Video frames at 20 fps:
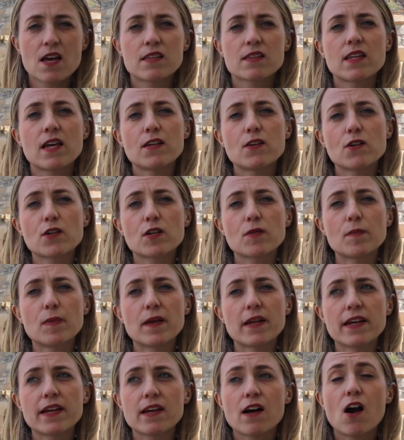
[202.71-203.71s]
Then you
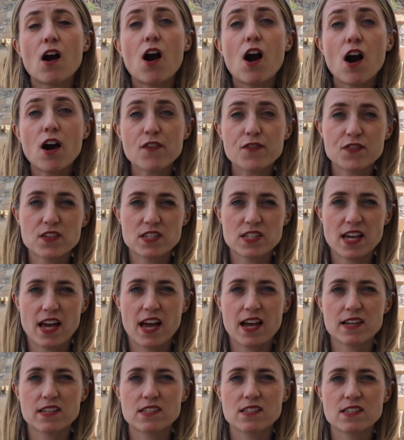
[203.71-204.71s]
complete half the
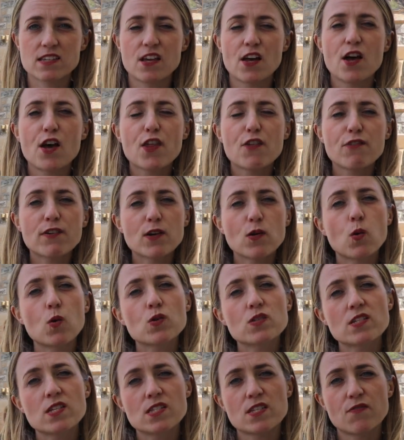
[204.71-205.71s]
text,
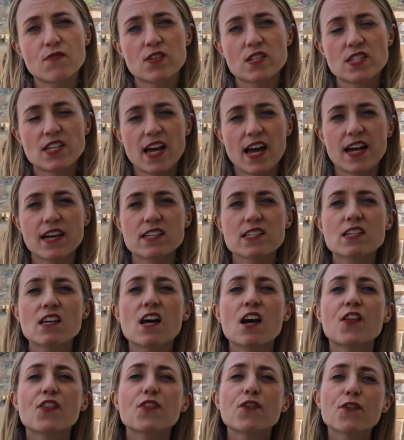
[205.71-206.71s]
3/4 of the text,
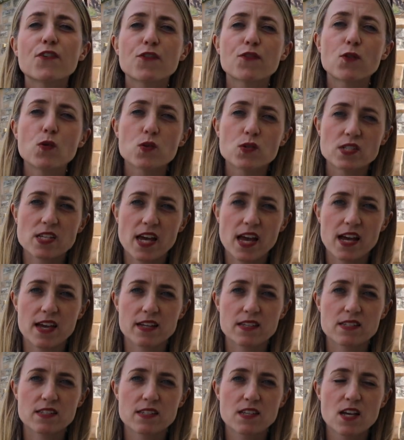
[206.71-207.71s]
the full
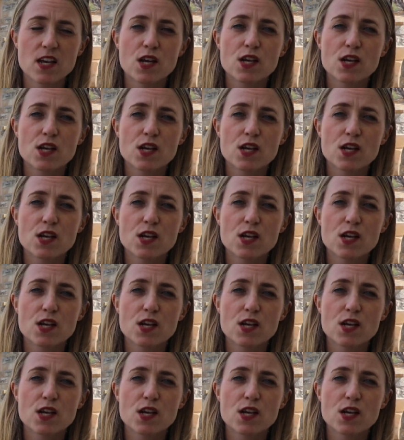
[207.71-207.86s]
text,